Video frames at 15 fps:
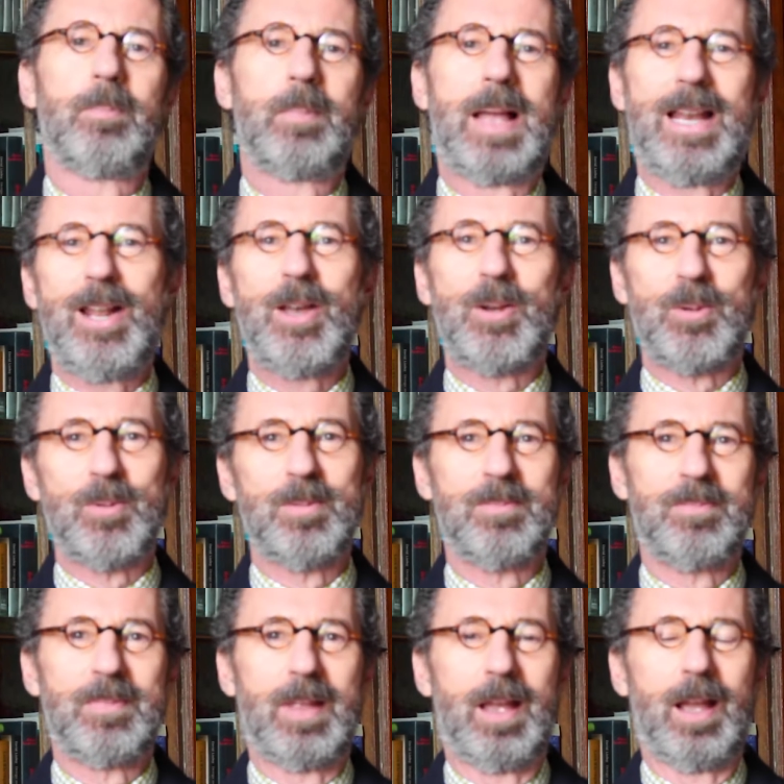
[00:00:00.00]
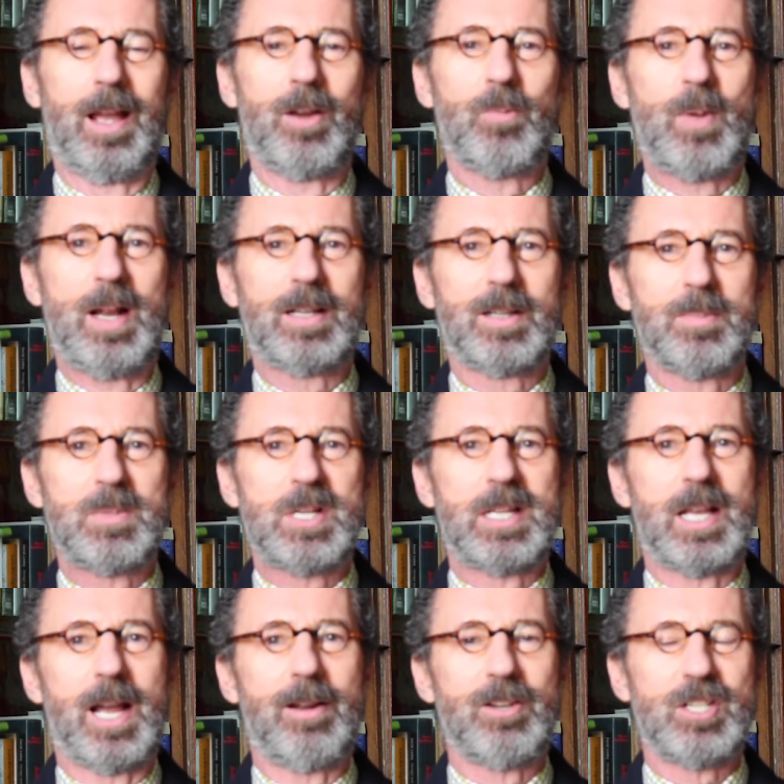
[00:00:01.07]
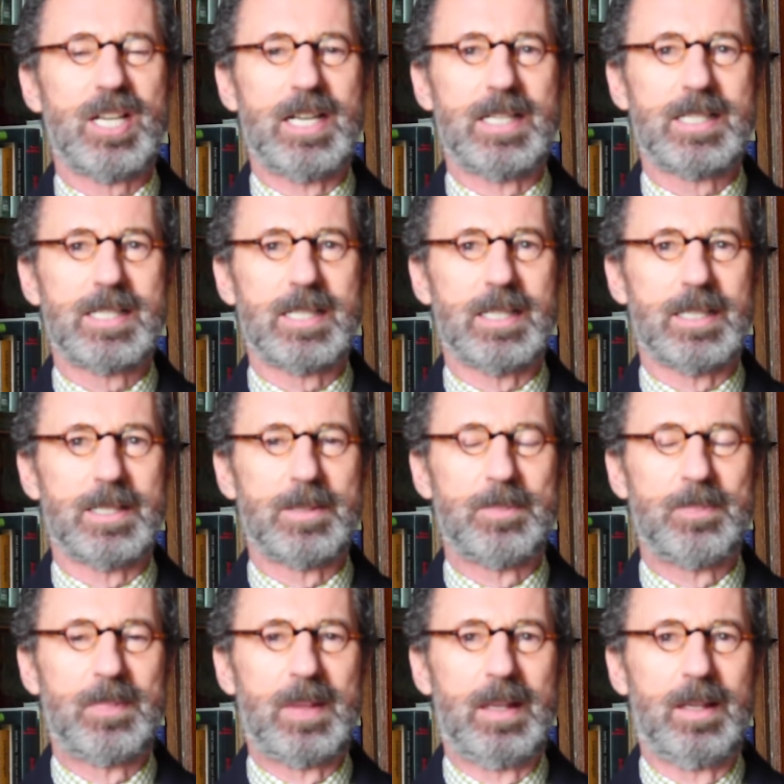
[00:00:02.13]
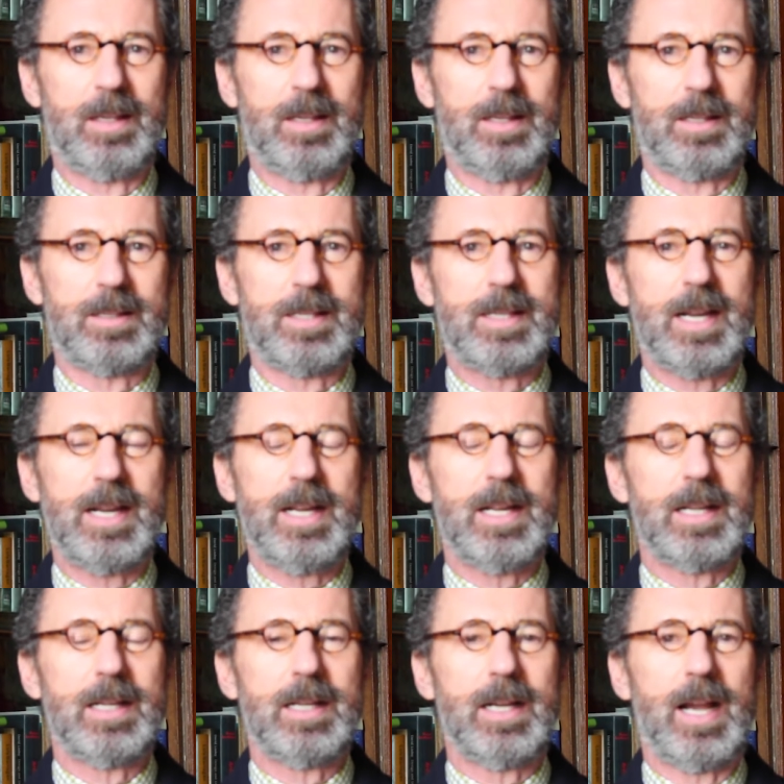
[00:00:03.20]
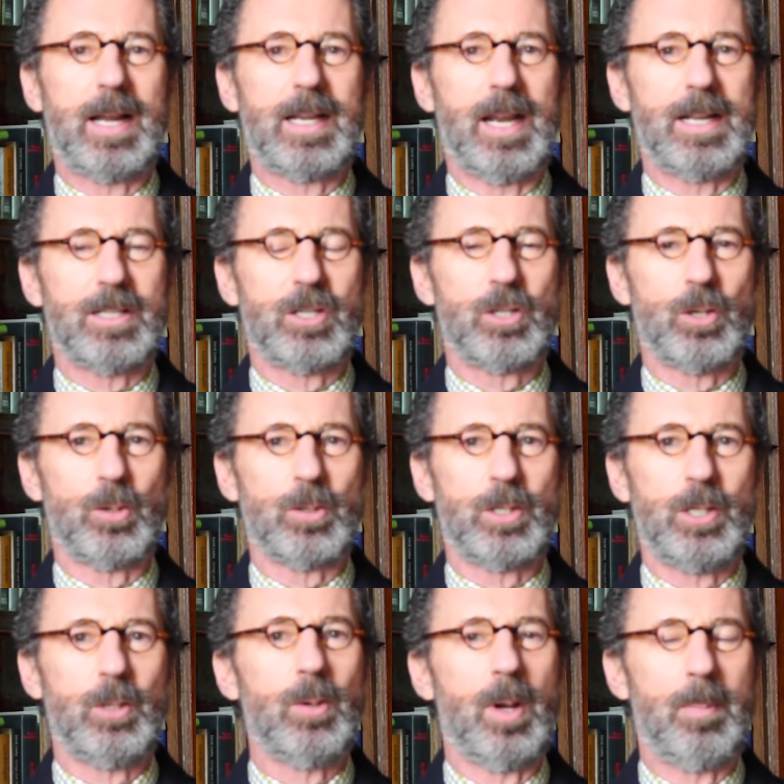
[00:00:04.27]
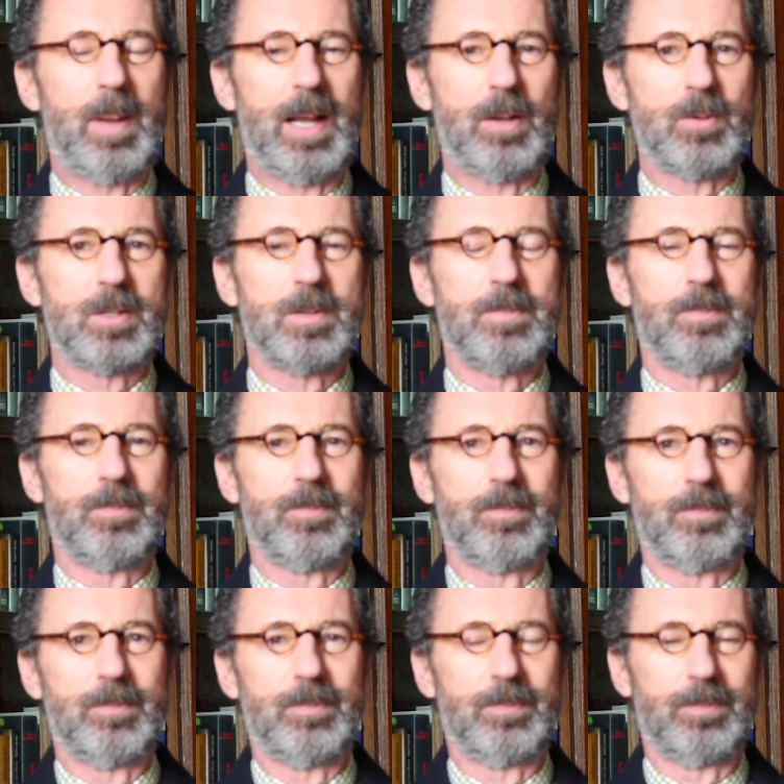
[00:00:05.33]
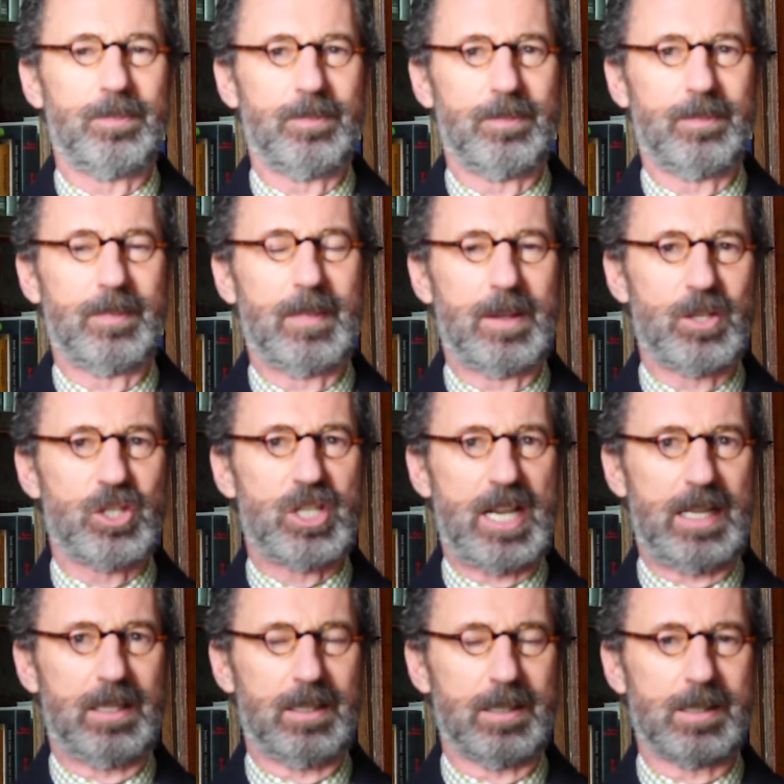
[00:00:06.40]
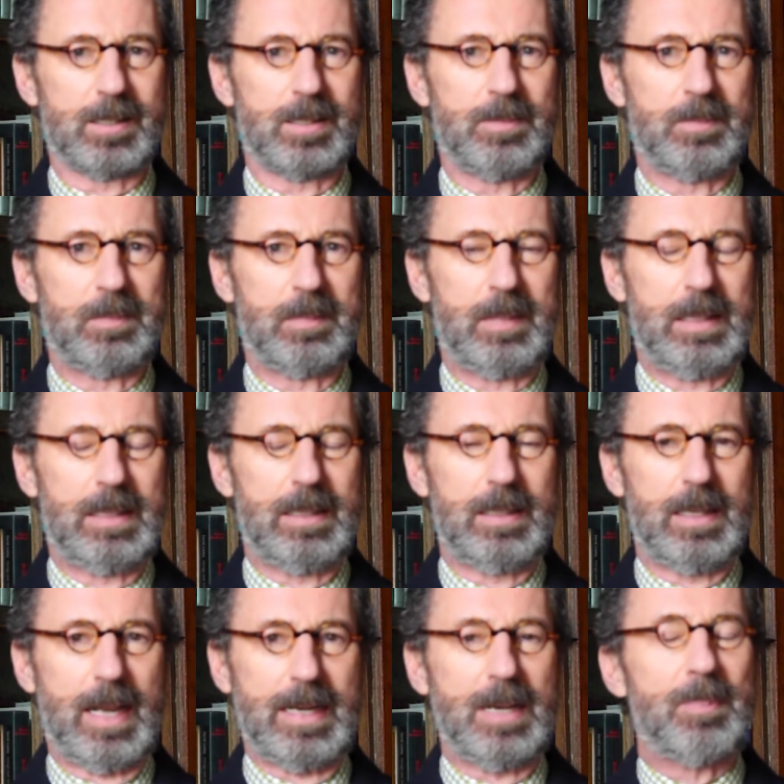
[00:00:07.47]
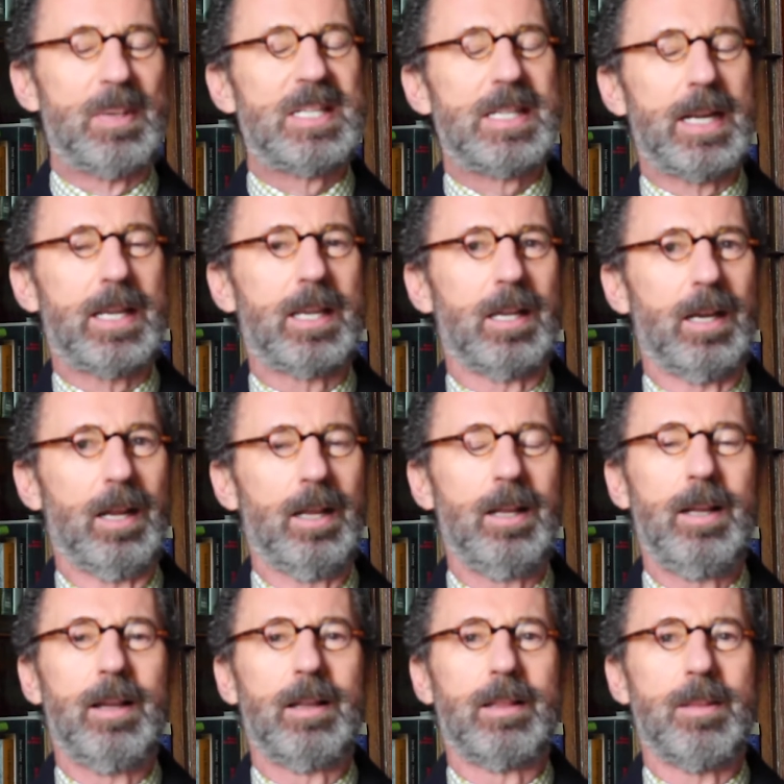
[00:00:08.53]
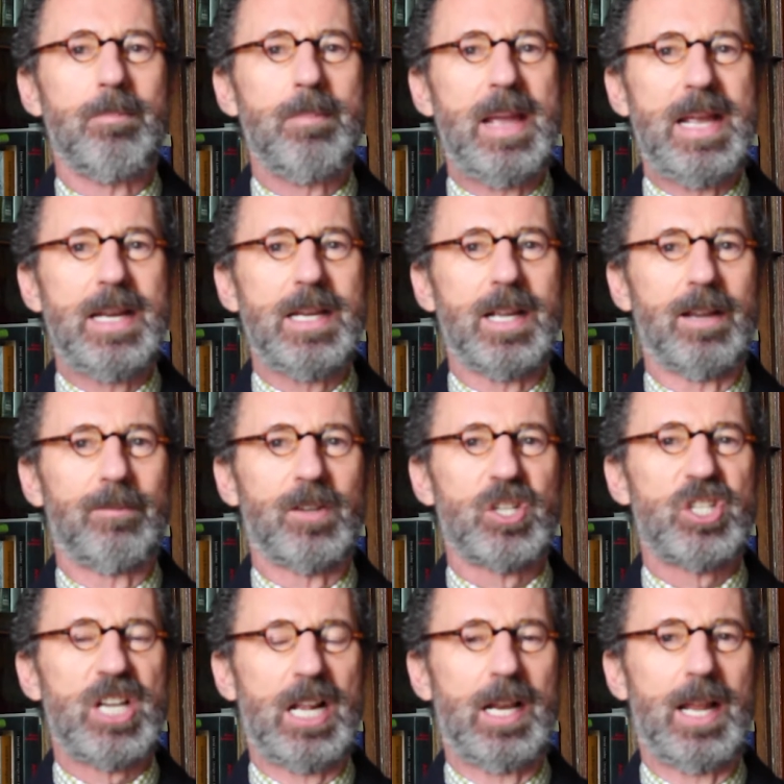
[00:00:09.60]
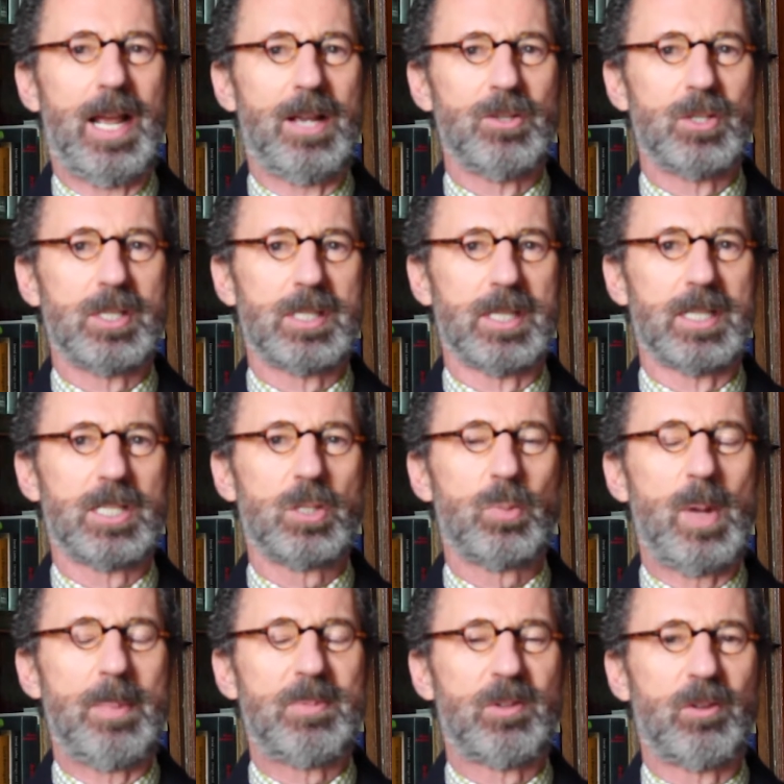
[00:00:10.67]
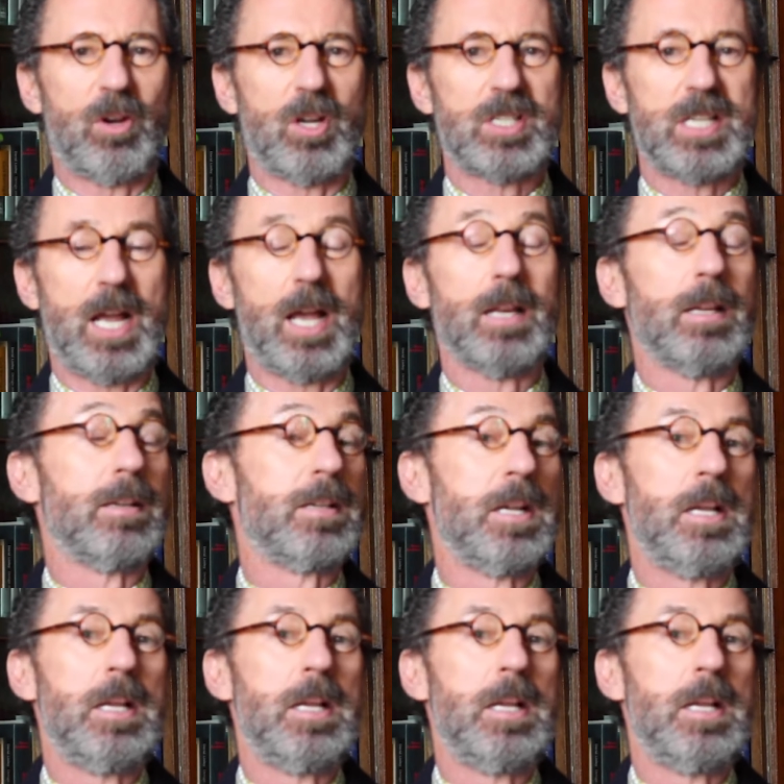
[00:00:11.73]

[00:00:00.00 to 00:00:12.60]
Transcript: Hello, and welcome to the Irish Aesthete. Today, I'd like to talk to you about shells, and in particular, the mania for shell houses that swept across Ireland